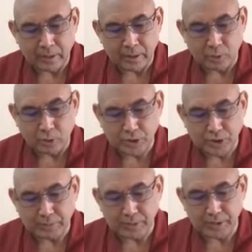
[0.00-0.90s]
a
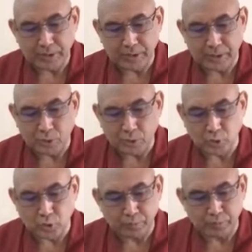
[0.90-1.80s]
conception that
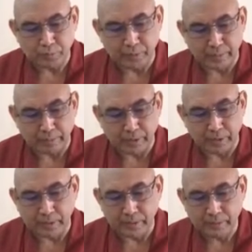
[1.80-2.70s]
those
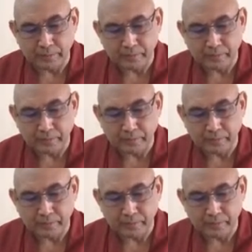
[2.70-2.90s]
phenomena